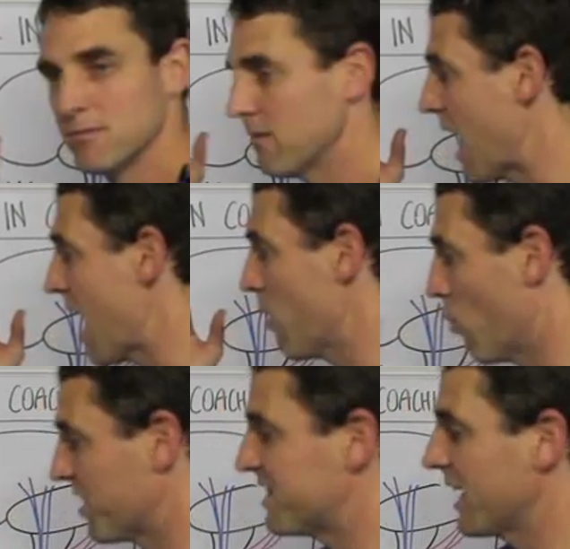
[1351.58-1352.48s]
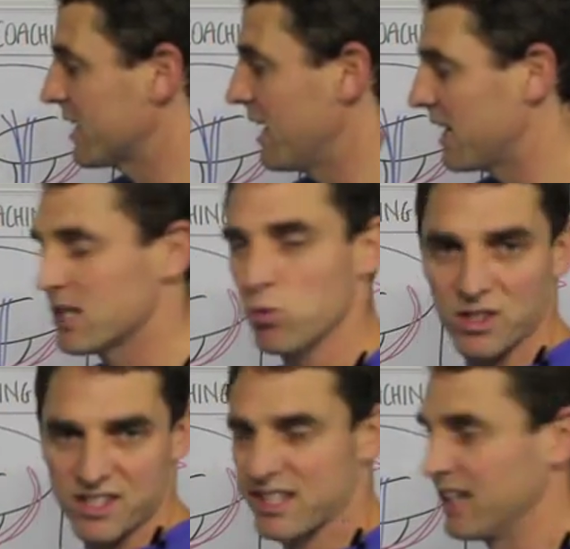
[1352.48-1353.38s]
are, what technique is,
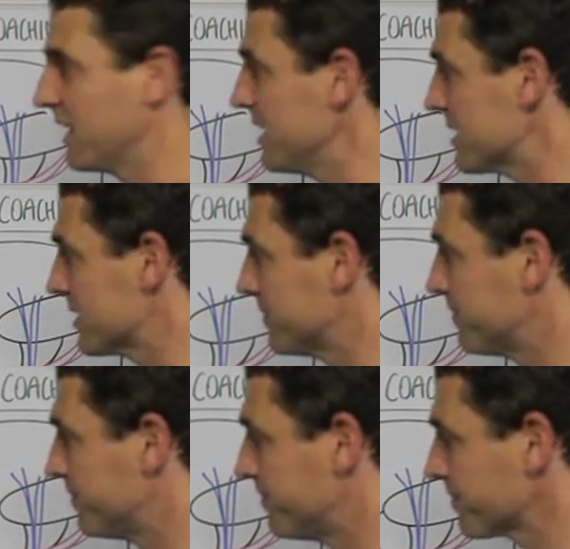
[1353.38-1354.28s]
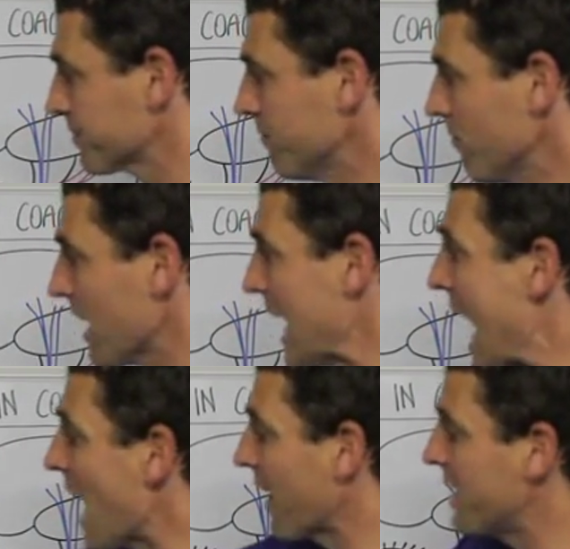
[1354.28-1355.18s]
what skill is,
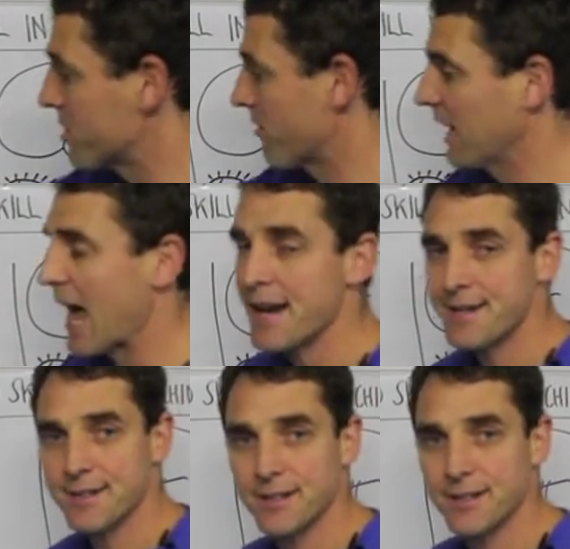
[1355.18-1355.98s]
how they interrelate.